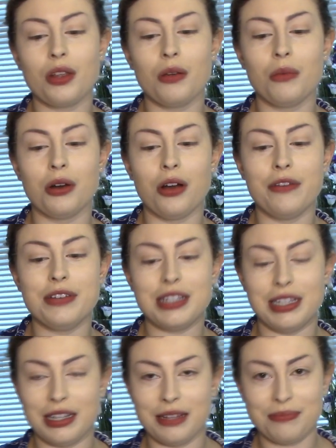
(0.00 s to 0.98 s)
were
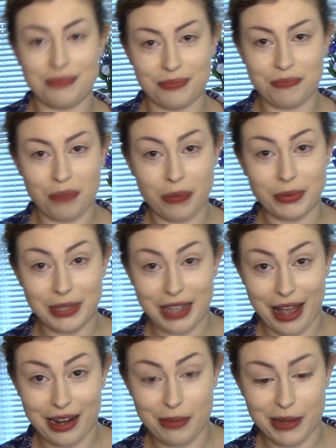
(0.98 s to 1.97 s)
obviously probably
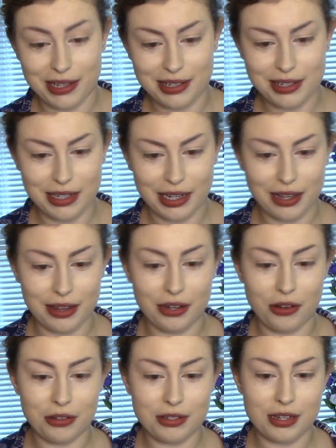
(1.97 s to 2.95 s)
getting a bit sick of the
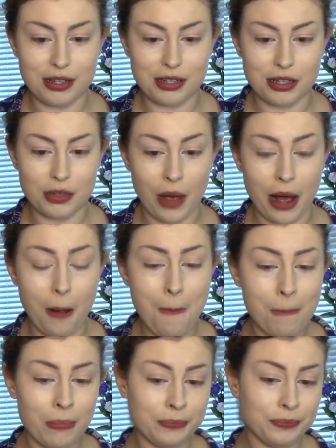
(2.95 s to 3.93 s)
nonsense as well.
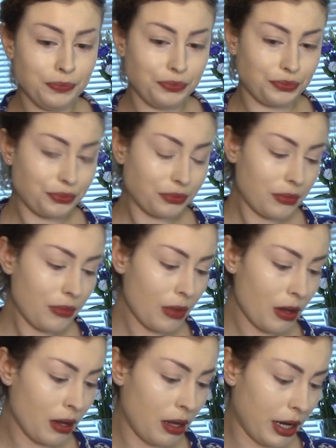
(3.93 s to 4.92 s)

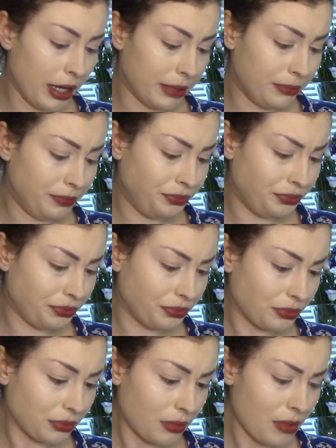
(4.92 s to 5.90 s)
And
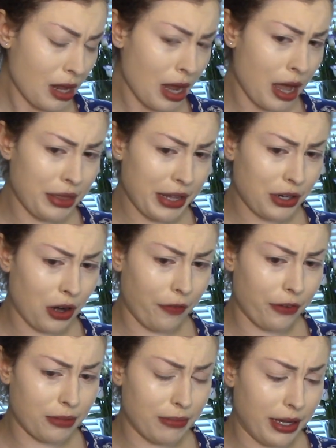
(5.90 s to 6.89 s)
they'd
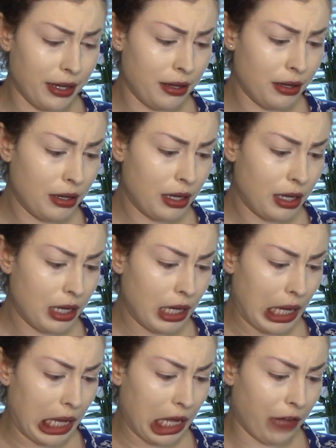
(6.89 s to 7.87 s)
offered me
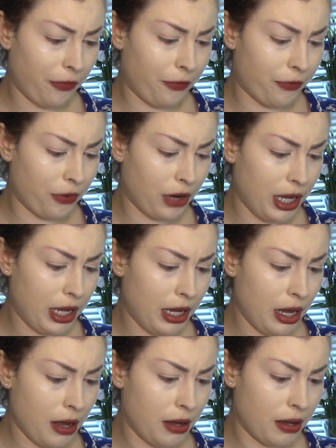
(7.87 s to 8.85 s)
a
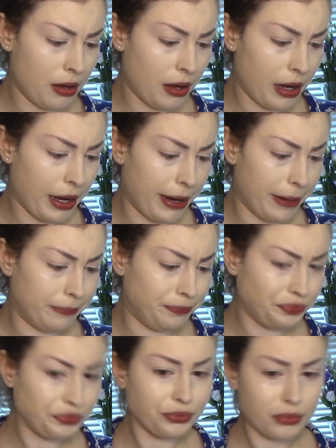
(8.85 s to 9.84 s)
free
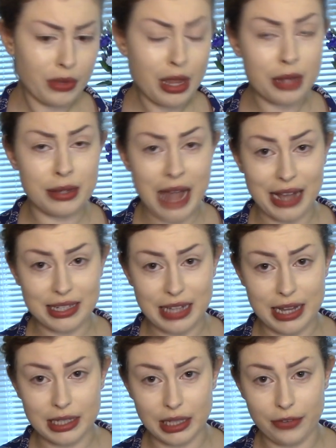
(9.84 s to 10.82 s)
next
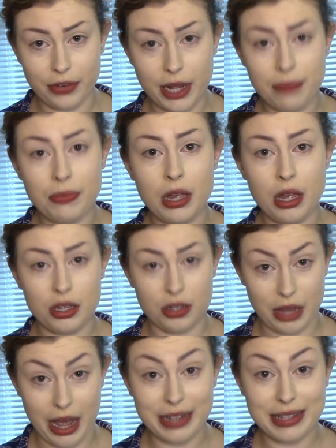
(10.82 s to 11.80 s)
day delivery, so
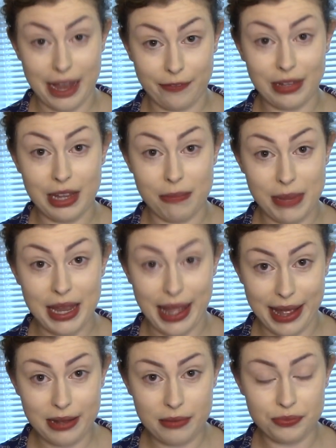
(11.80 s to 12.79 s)
that I'd definitely be
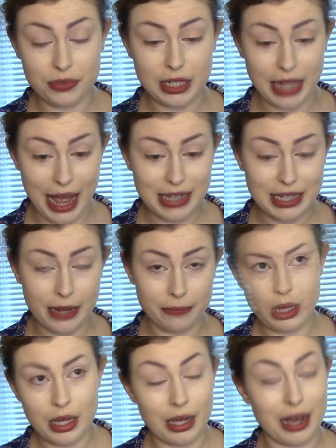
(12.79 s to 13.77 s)
in to get
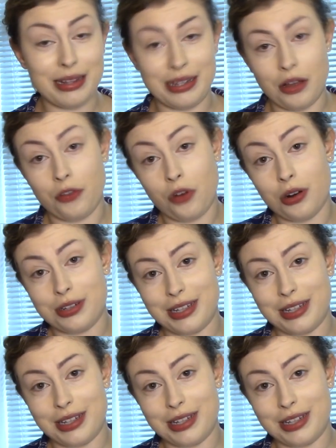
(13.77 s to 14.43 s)
it. And of course